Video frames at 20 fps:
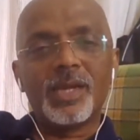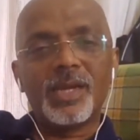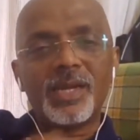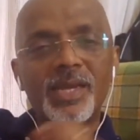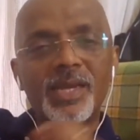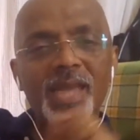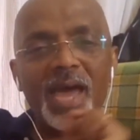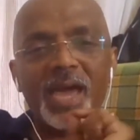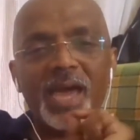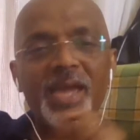
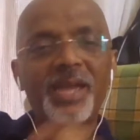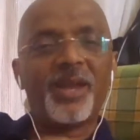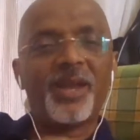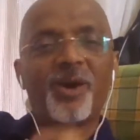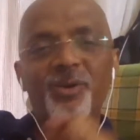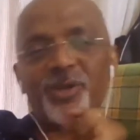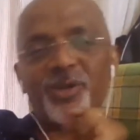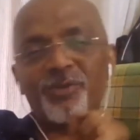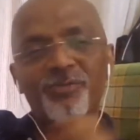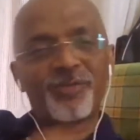9
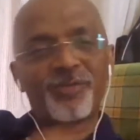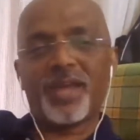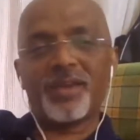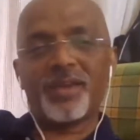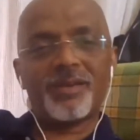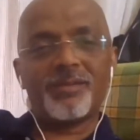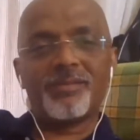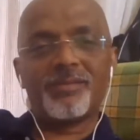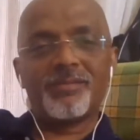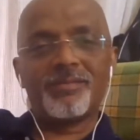out of
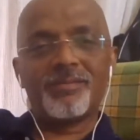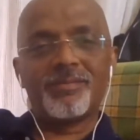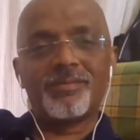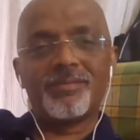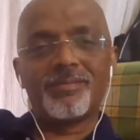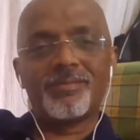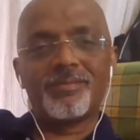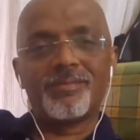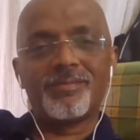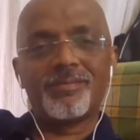10
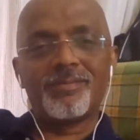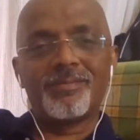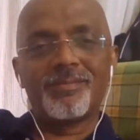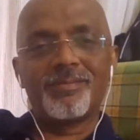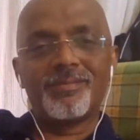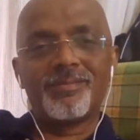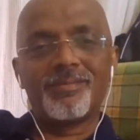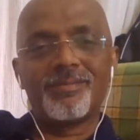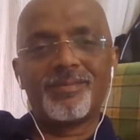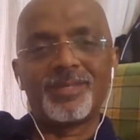
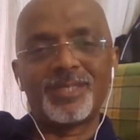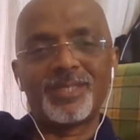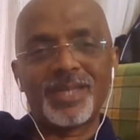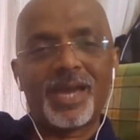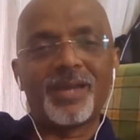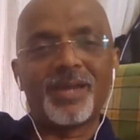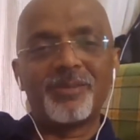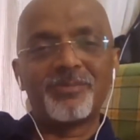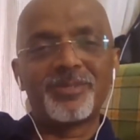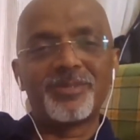
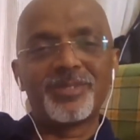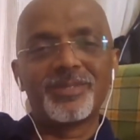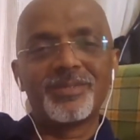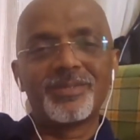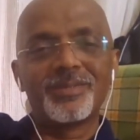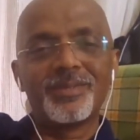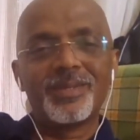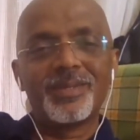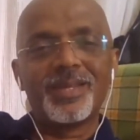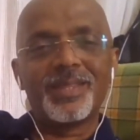times,
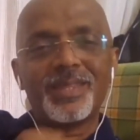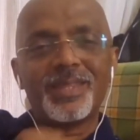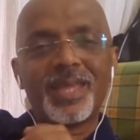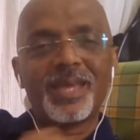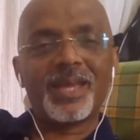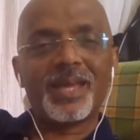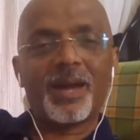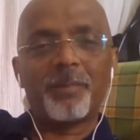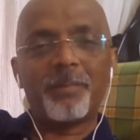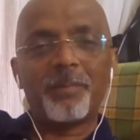they
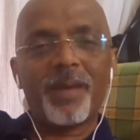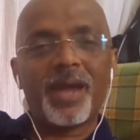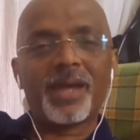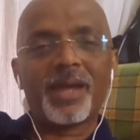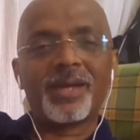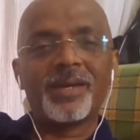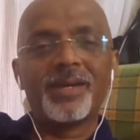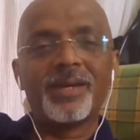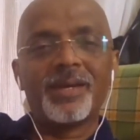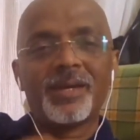come
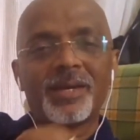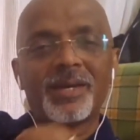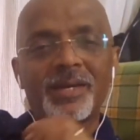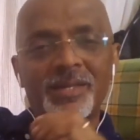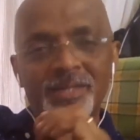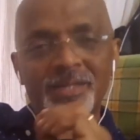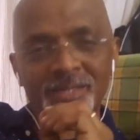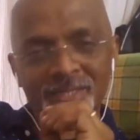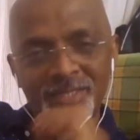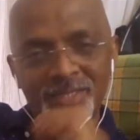back
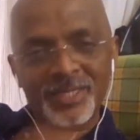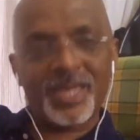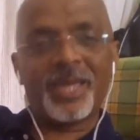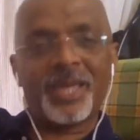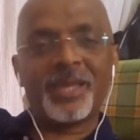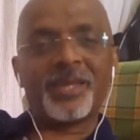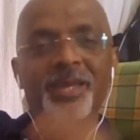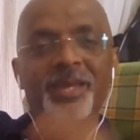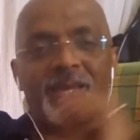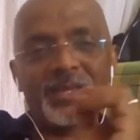
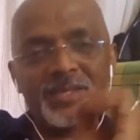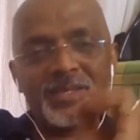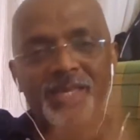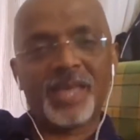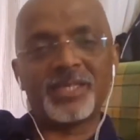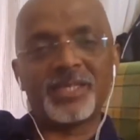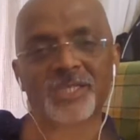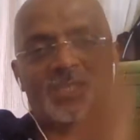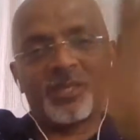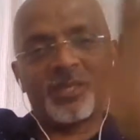saying,
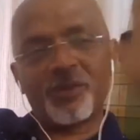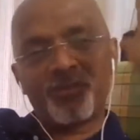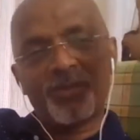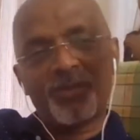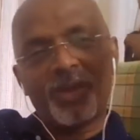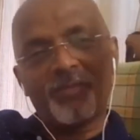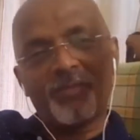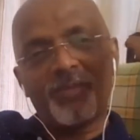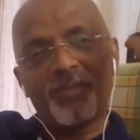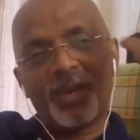yes, we
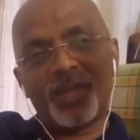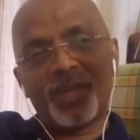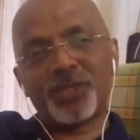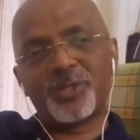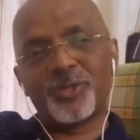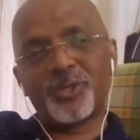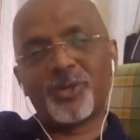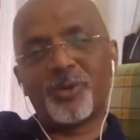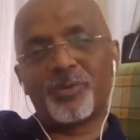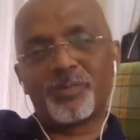are willing
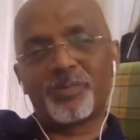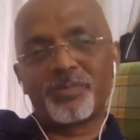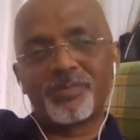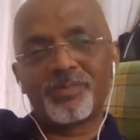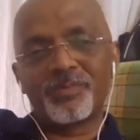to go.